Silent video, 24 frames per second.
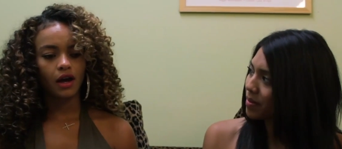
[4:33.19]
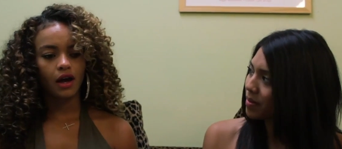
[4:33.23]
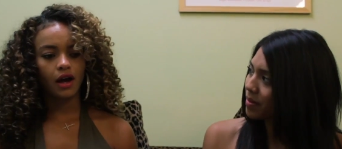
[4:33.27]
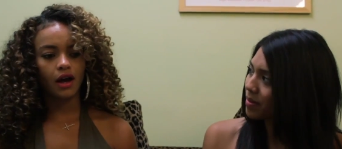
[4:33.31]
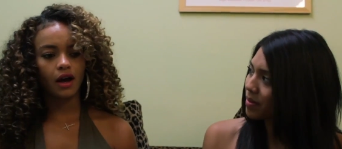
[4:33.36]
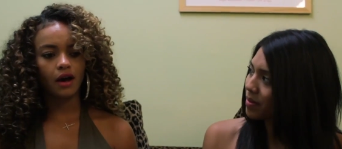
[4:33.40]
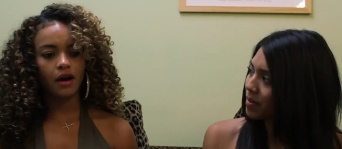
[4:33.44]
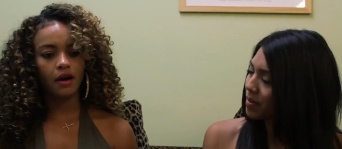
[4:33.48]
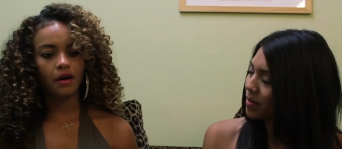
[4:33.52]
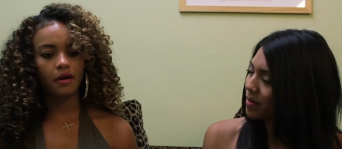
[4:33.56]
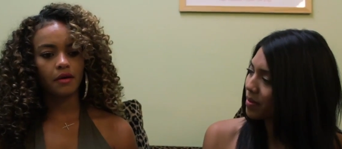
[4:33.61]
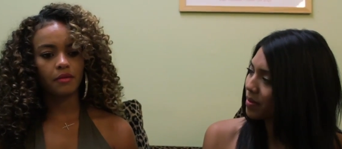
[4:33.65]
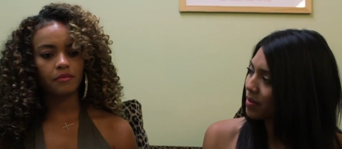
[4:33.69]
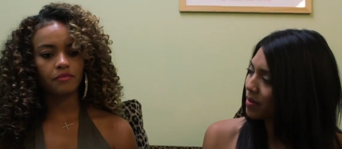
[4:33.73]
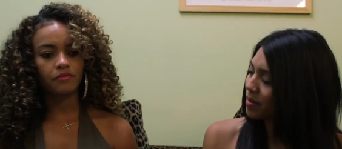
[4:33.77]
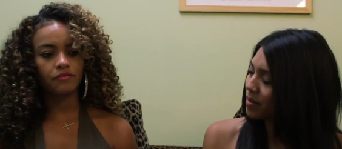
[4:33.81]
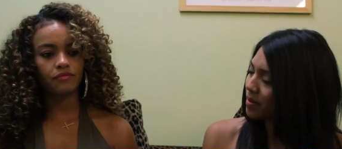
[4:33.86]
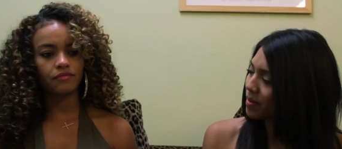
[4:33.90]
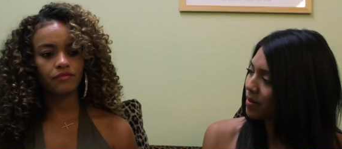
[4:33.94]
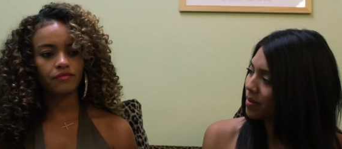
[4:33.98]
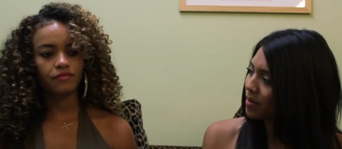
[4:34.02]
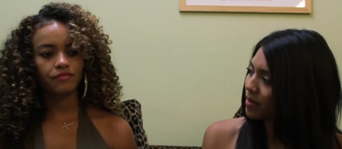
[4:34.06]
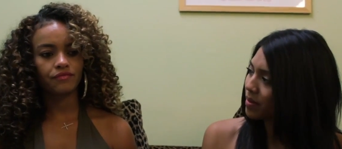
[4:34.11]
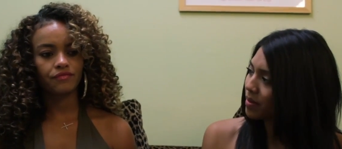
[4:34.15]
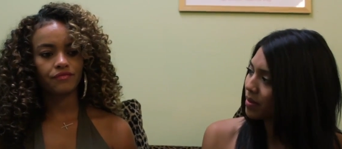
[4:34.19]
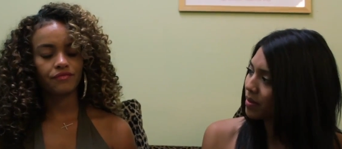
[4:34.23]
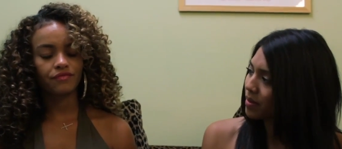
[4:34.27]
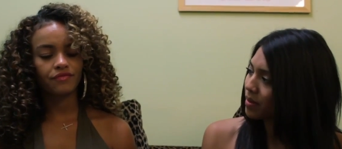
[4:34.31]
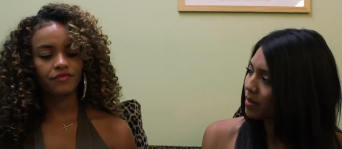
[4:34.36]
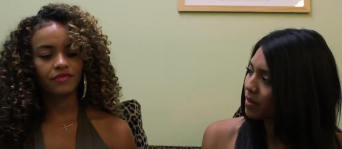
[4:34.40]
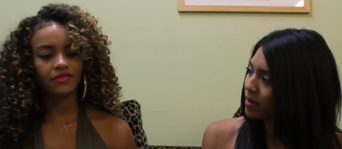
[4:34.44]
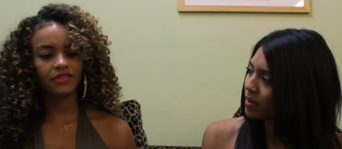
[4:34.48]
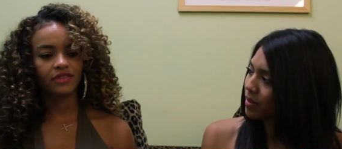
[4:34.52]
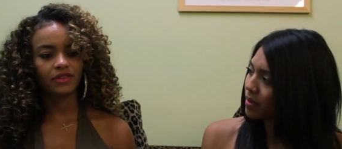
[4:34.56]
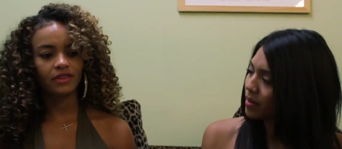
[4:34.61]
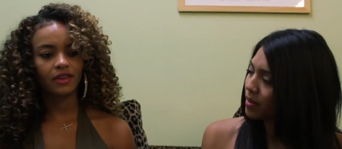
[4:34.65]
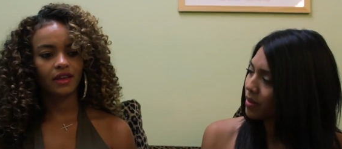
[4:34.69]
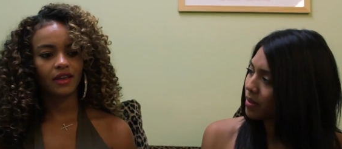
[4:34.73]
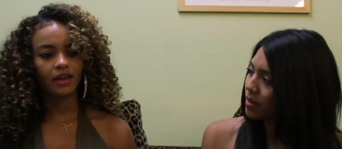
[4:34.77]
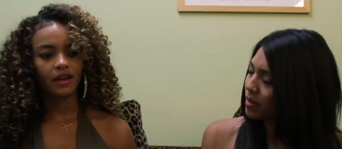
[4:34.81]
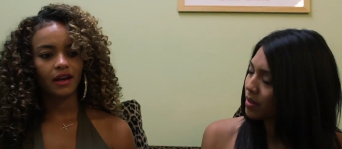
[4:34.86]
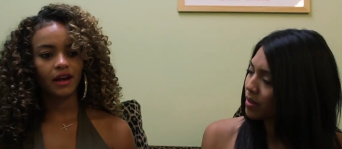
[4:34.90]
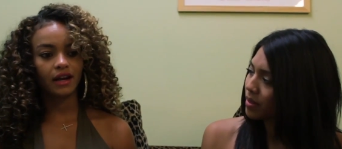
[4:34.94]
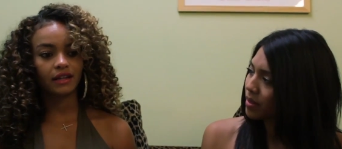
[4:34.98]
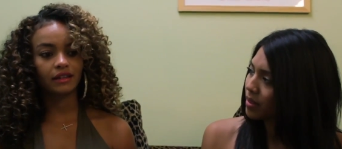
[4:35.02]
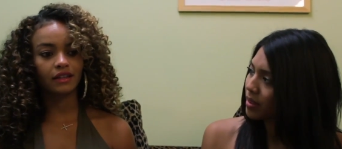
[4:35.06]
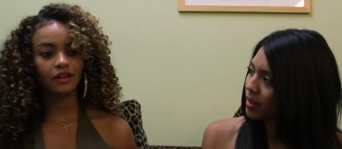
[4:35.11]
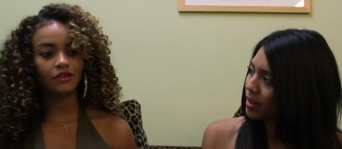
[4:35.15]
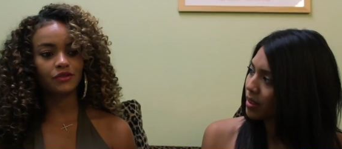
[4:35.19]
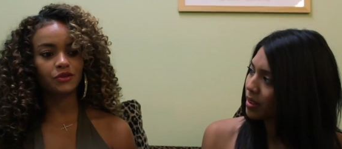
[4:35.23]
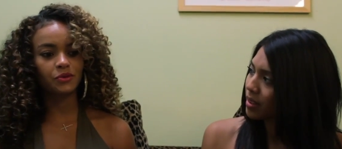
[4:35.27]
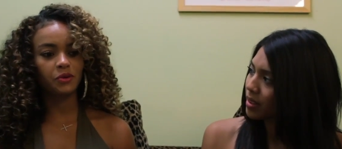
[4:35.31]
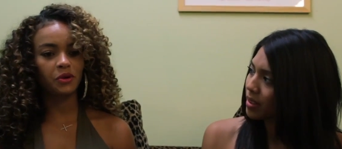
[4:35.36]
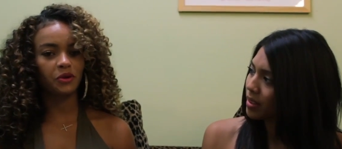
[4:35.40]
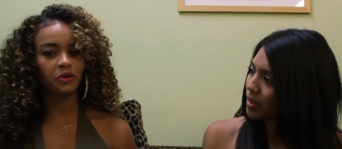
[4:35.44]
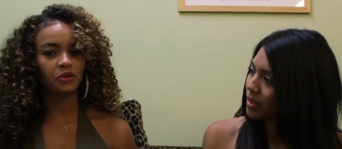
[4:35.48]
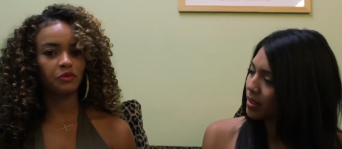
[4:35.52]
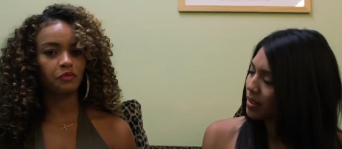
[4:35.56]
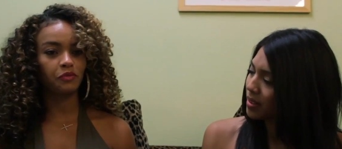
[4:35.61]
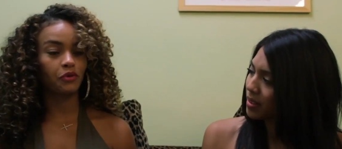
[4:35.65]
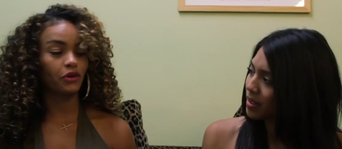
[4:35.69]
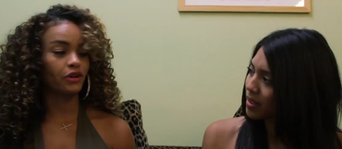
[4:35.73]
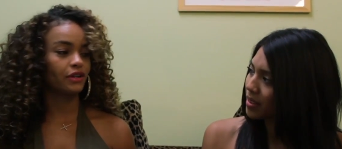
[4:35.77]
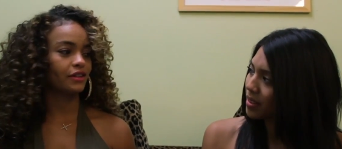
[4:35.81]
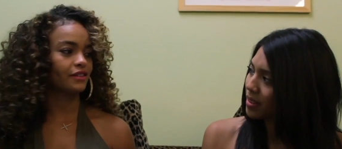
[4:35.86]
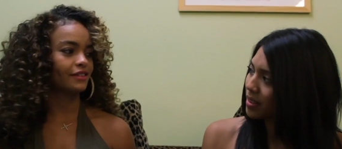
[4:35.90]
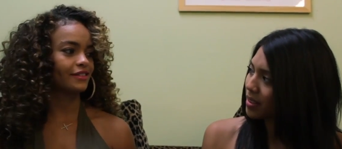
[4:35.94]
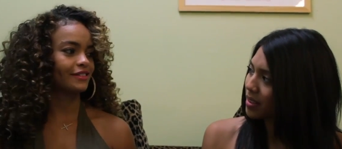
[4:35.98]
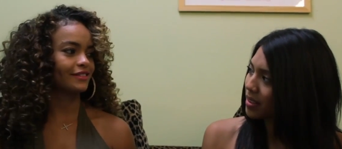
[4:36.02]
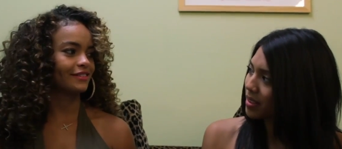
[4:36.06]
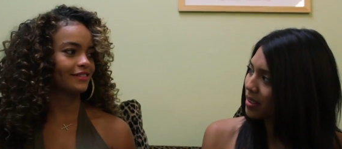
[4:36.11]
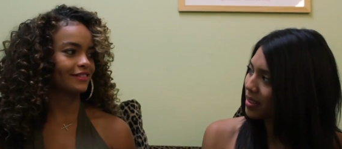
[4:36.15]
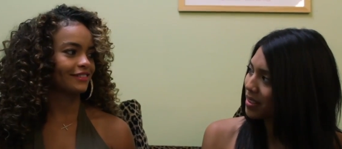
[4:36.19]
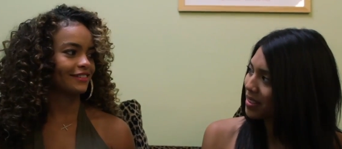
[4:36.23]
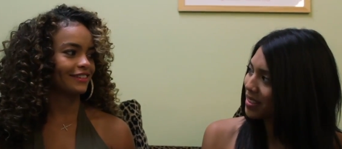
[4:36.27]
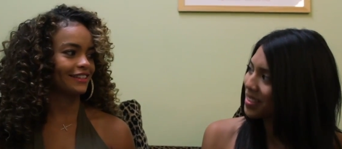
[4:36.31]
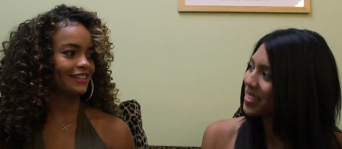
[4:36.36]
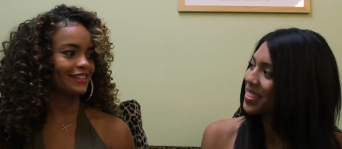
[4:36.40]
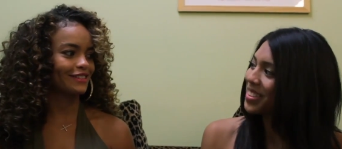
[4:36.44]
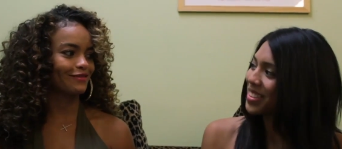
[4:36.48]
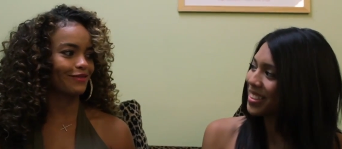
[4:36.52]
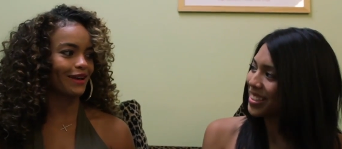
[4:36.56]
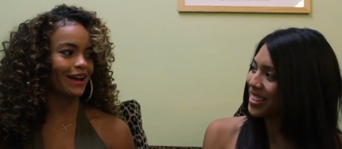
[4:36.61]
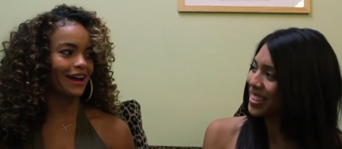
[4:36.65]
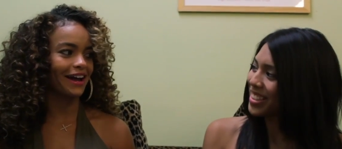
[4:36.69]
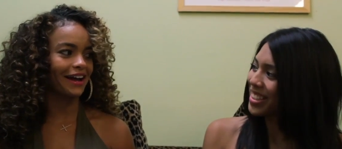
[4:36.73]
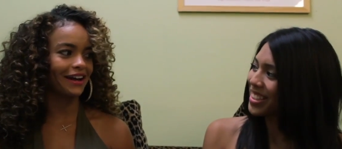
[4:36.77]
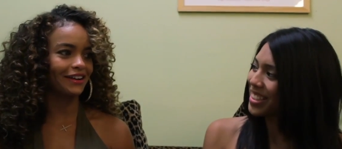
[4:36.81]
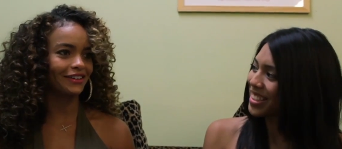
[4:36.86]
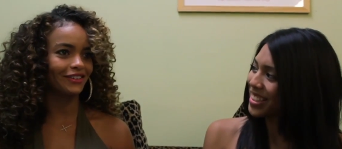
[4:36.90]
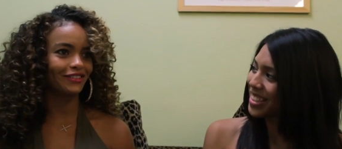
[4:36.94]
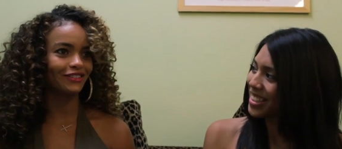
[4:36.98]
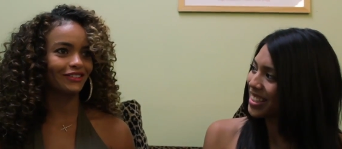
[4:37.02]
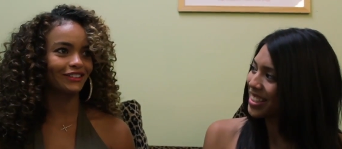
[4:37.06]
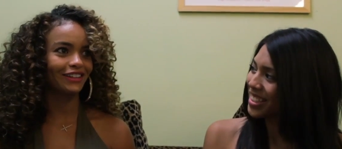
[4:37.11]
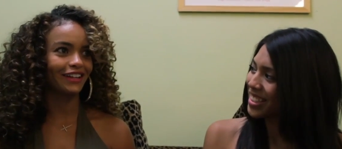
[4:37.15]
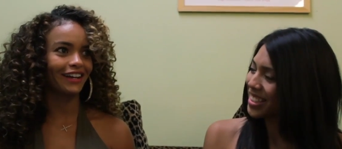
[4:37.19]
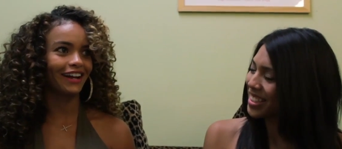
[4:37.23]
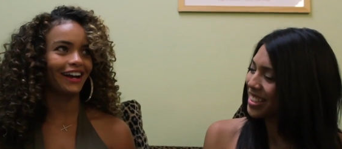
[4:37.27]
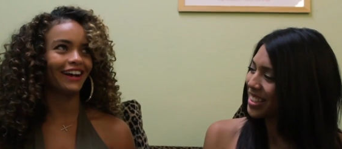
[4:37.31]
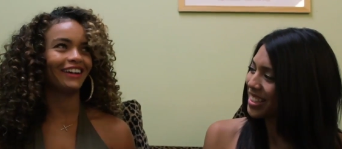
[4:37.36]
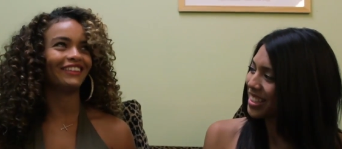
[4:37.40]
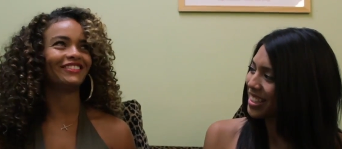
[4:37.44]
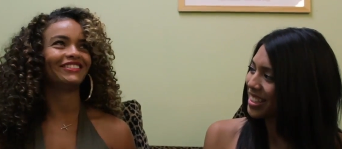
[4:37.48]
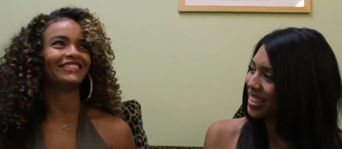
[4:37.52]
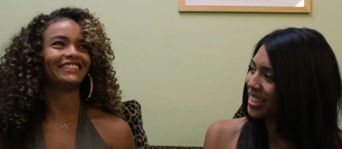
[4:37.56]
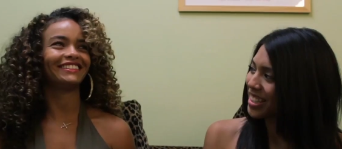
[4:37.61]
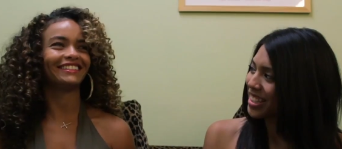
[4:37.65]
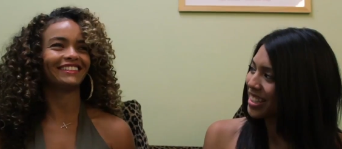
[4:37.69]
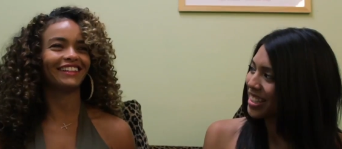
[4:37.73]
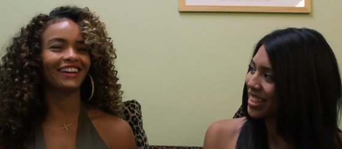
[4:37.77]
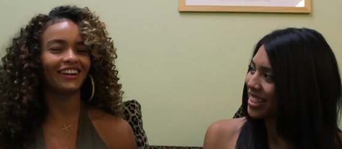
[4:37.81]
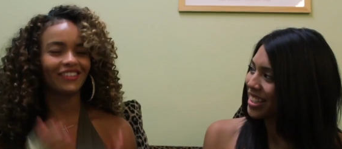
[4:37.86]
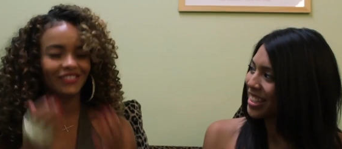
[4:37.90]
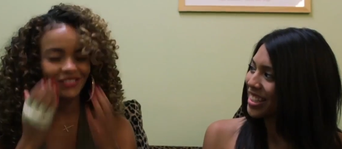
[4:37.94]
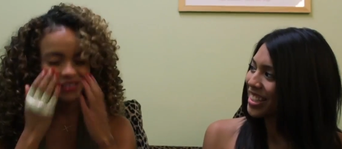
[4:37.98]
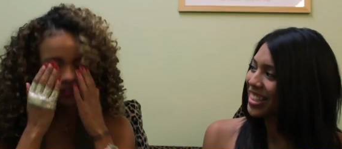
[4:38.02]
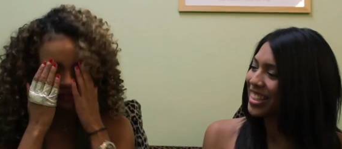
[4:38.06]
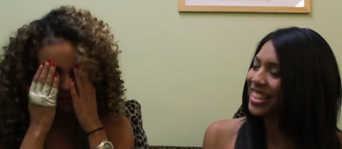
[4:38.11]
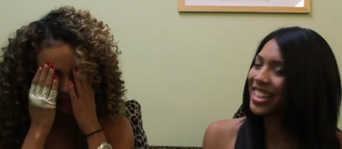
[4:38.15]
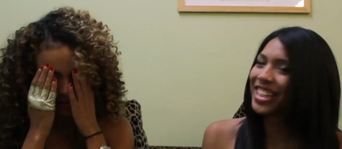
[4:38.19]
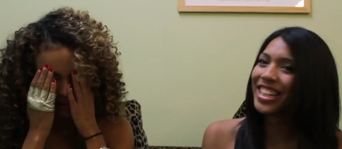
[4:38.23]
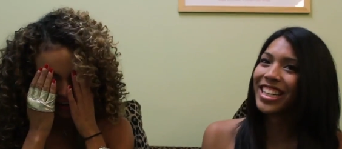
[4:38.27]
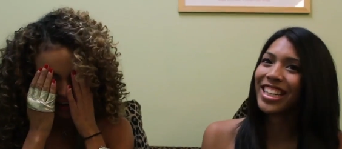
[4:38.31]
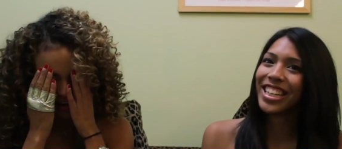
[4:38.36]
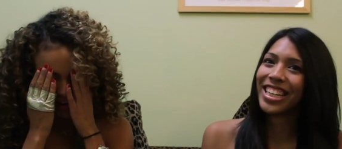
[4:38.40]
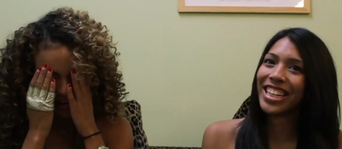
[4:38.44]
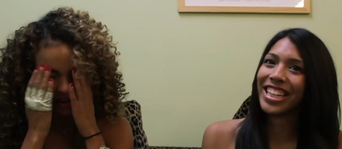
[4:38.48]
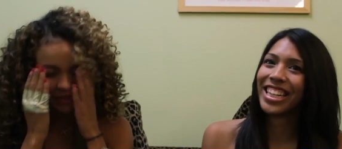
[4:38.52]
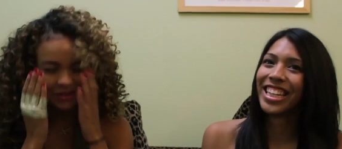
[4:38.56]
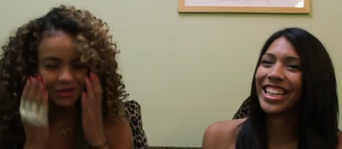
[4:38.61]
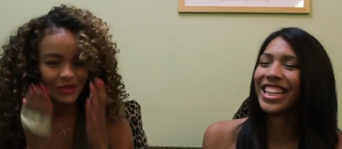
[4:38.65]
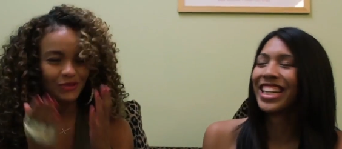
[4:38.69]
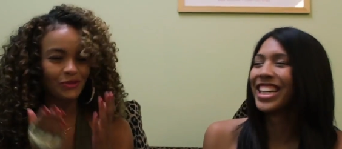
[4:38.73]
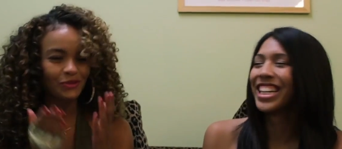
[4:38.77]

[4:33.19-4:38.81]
Speaker 1: Um, I'd love to work with Prince. He's my mm-hmm. idol. Like I love. Oh my God! I was